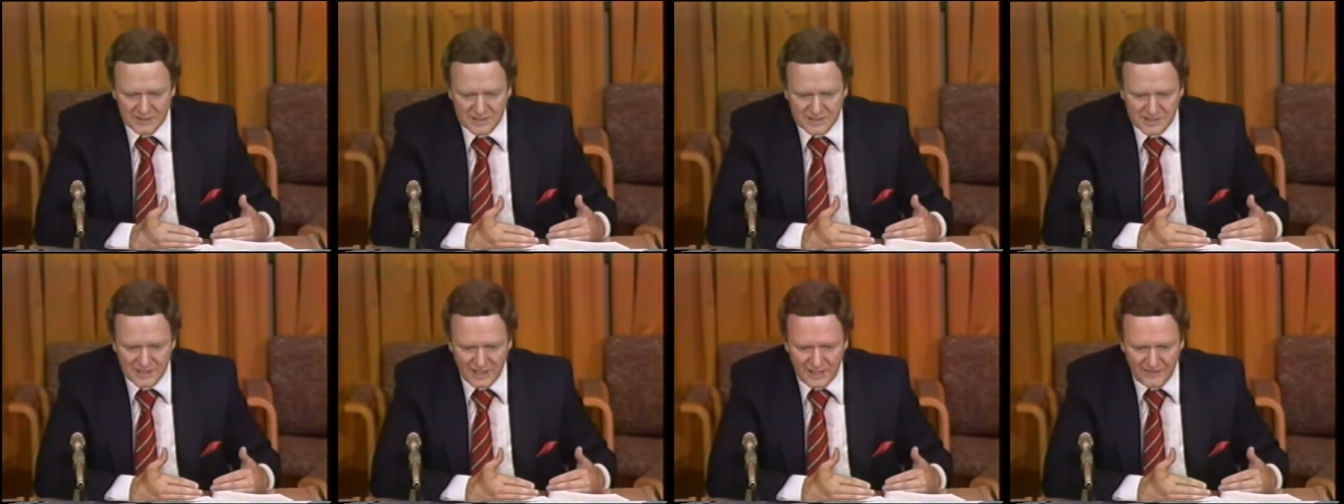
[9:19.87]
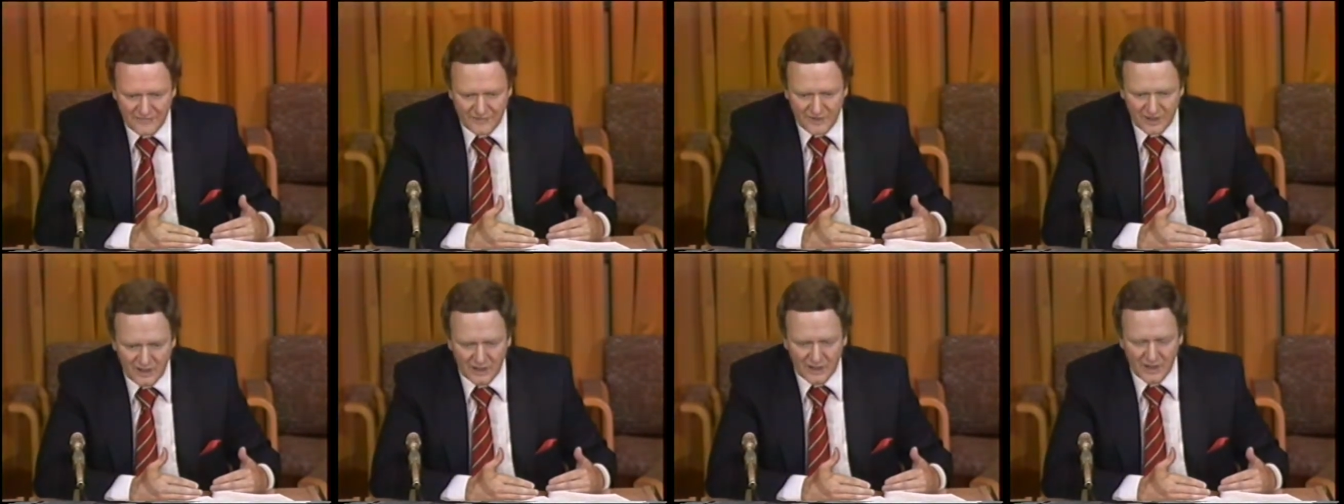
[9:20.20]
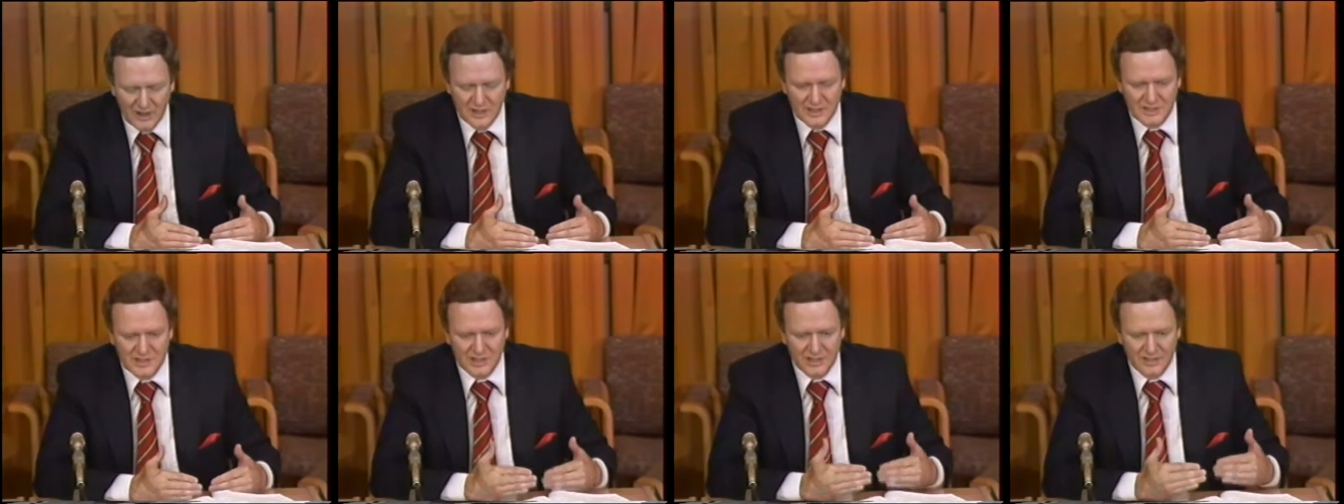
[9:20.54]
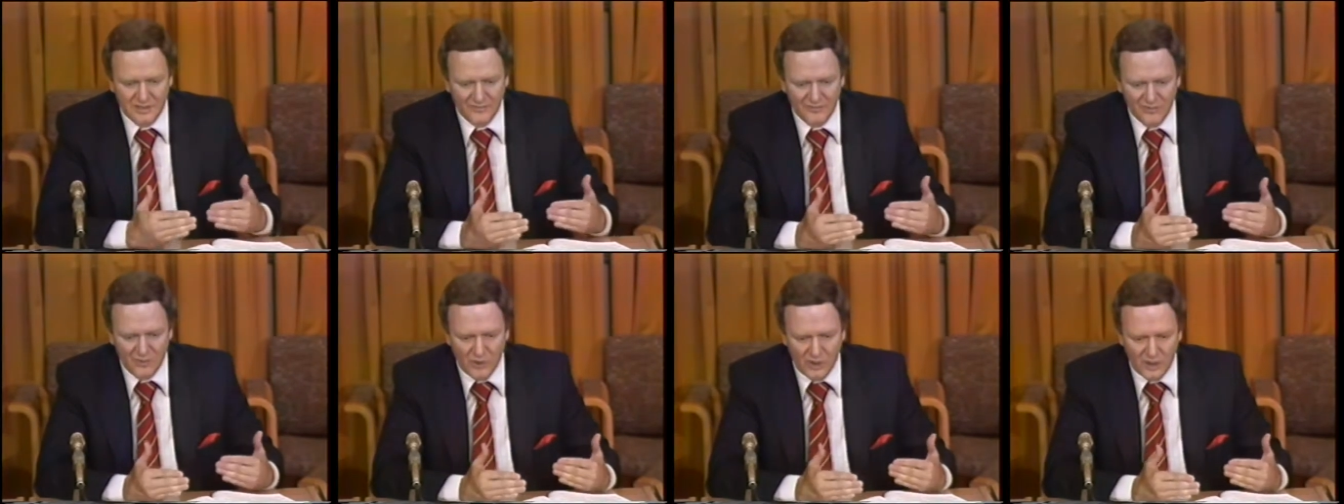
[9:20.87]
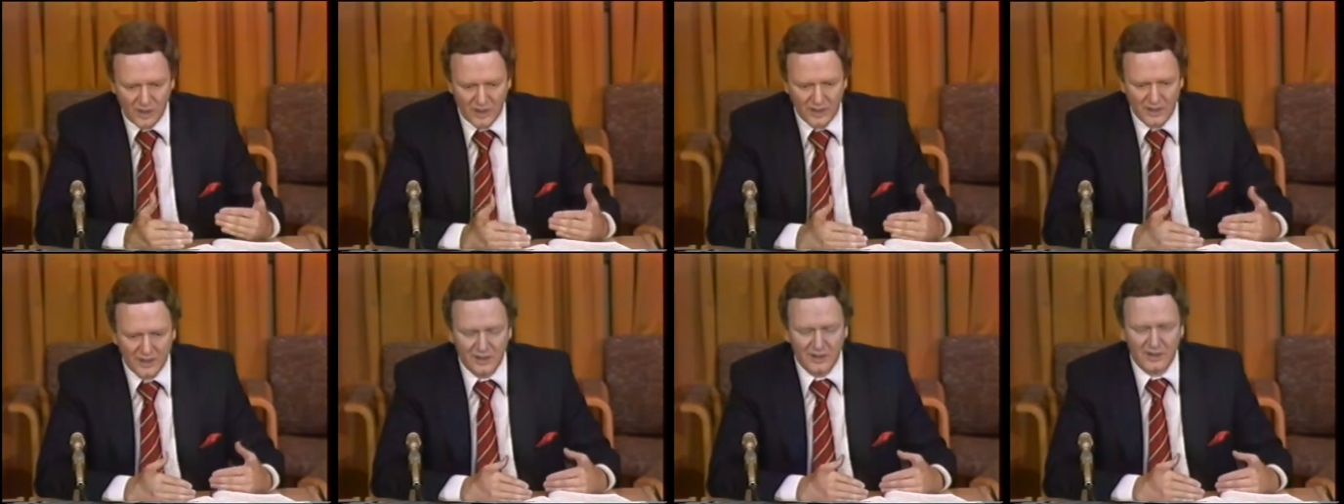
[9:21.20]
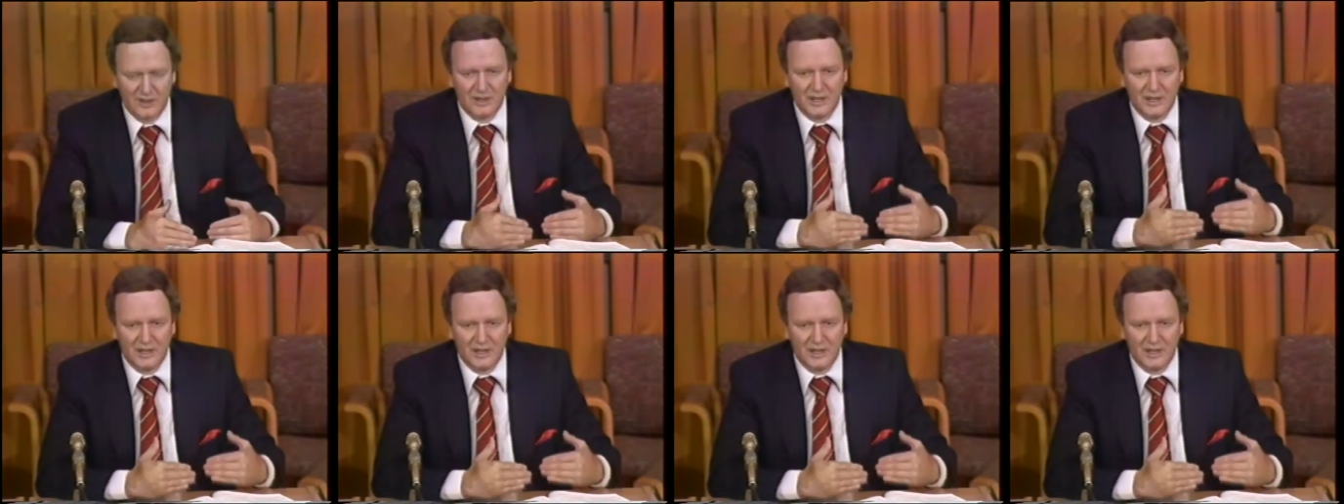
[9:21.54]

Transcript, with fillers: safeguards on the voir dire.